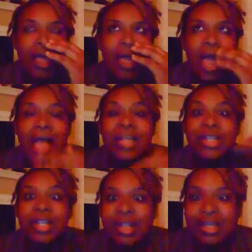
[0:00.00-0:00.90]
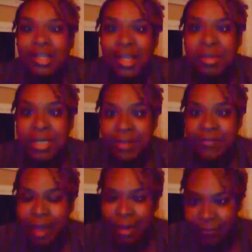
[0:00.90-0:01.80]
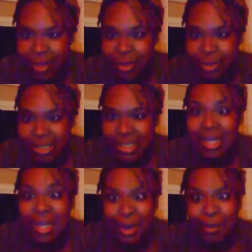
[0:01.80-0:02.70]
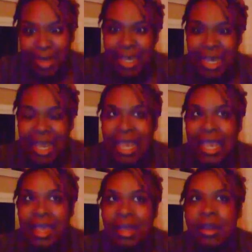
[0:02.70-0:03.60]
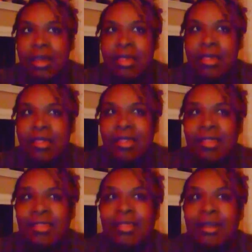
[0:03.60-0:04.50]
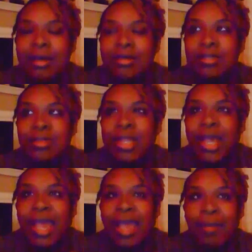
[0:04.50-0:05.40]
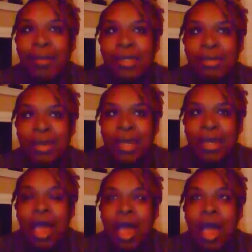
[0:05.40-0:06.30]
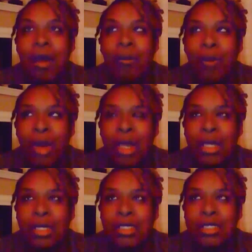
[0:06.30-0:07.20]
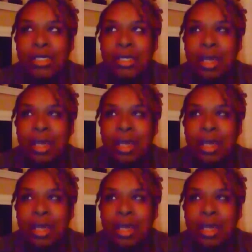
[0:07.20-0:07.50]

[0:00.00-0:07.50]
I actually looked up sunflower fields near me, and the closest one that came up to me was